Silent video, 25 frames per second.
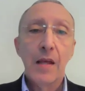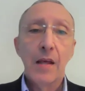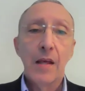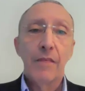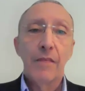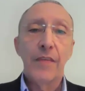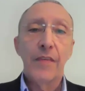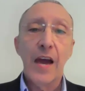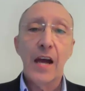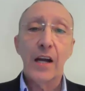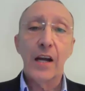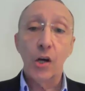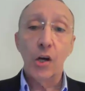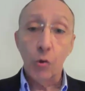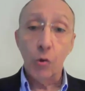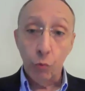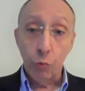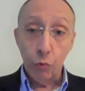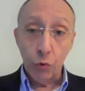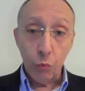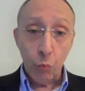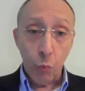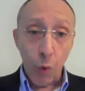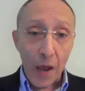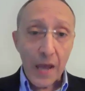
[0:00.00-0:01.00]
that
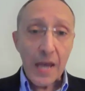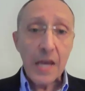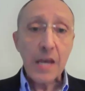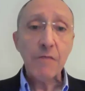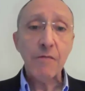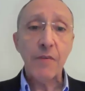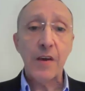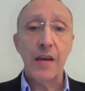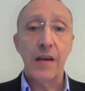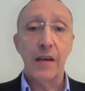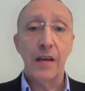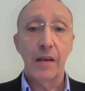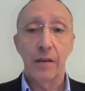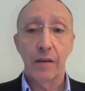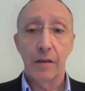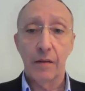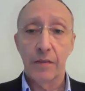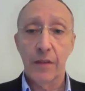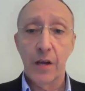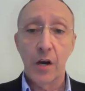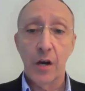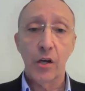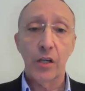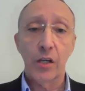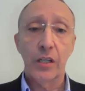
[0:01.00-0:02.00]
are waving
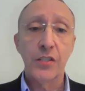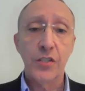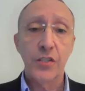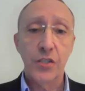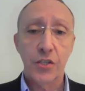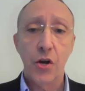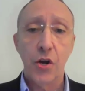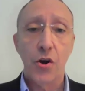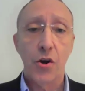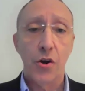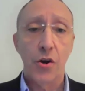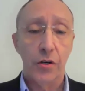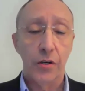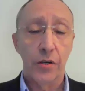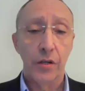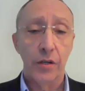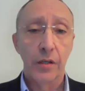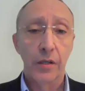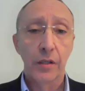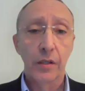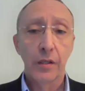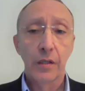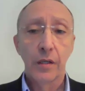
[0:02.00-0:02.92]
their concern